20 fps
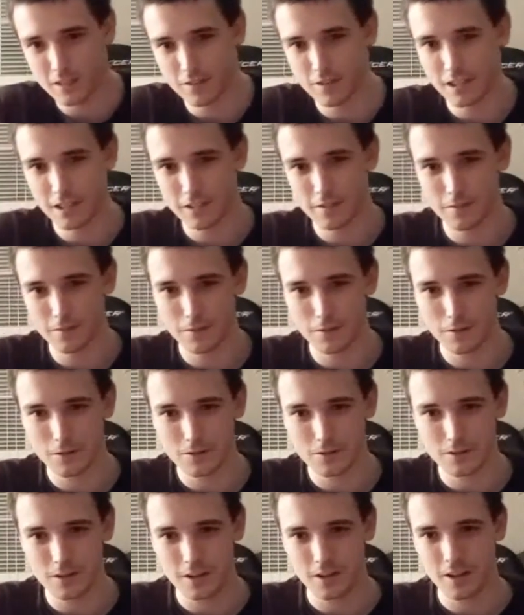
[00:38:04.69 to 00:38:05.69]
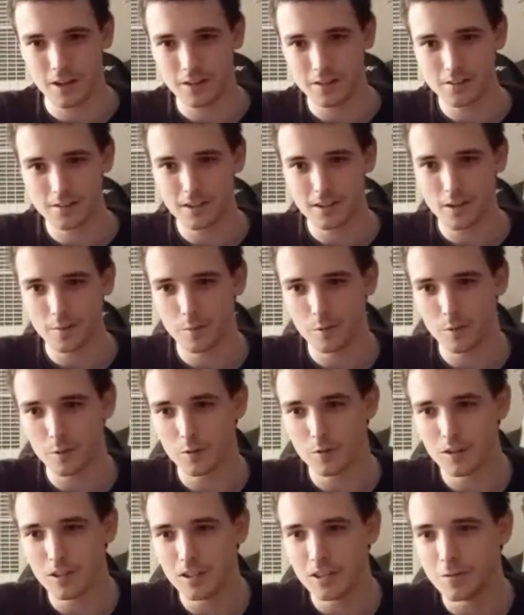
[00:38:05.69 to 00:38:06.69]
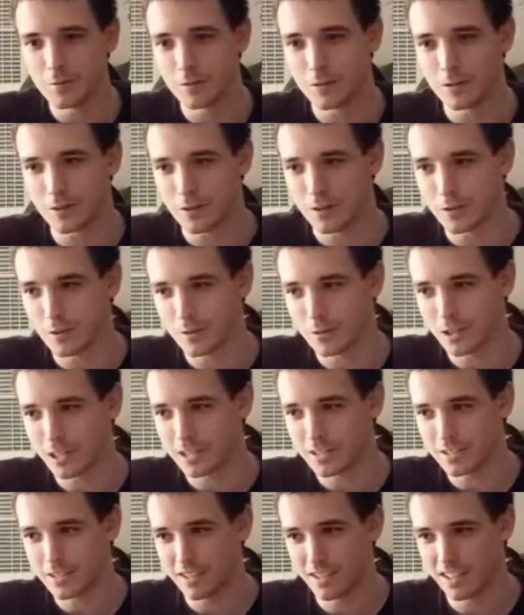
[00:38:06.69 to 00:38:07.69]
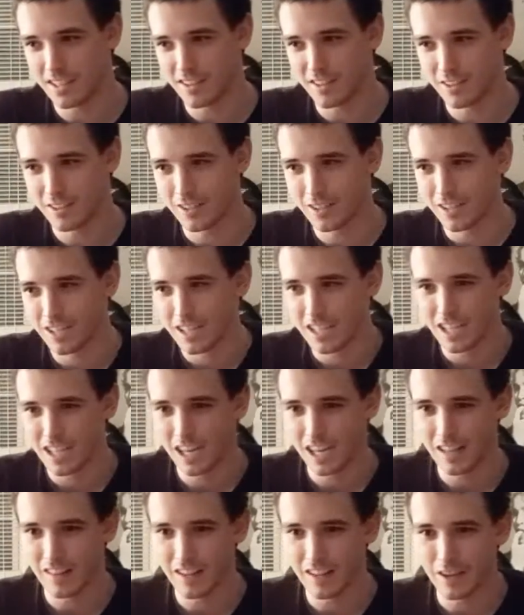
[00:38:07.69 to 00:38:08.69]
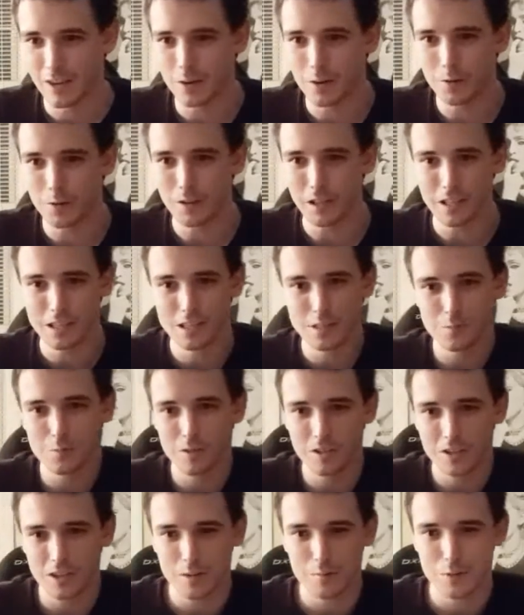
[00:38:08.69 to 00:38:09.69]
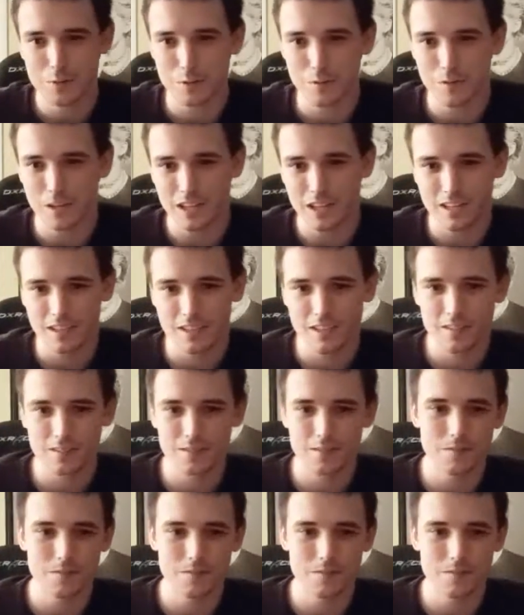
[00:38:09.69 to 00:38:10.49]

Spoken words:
great first ensemble when they're all like together and they all like split up to like